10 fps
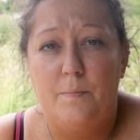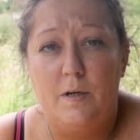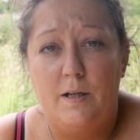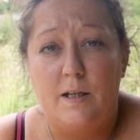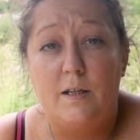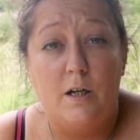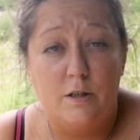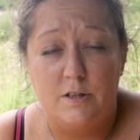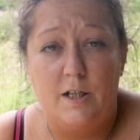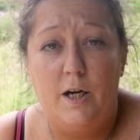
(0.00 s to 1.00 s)
my
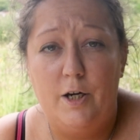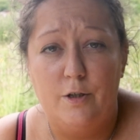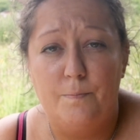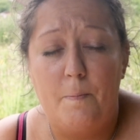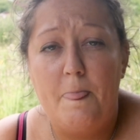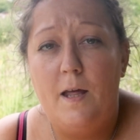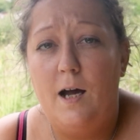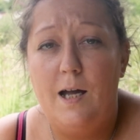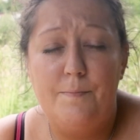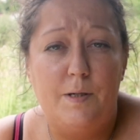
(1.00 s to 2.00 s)
garden at home.
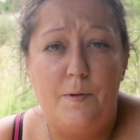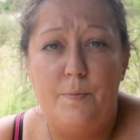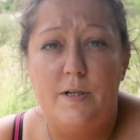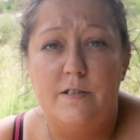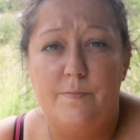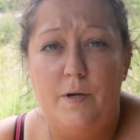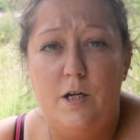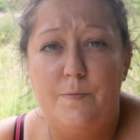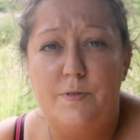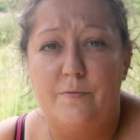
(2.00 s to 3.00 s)
I am going to be putting some
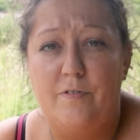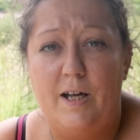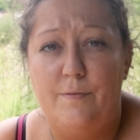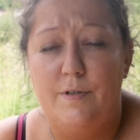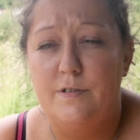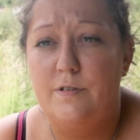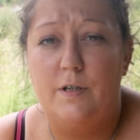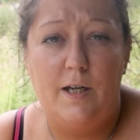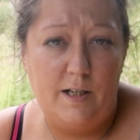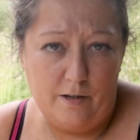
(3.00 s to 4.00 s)
herbs and flowers
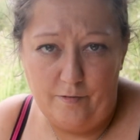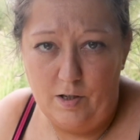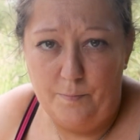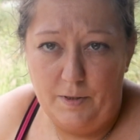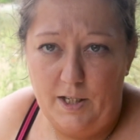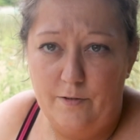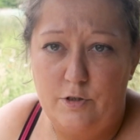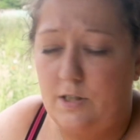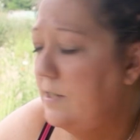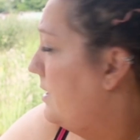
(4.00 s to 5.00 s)
in our allotment here. As you can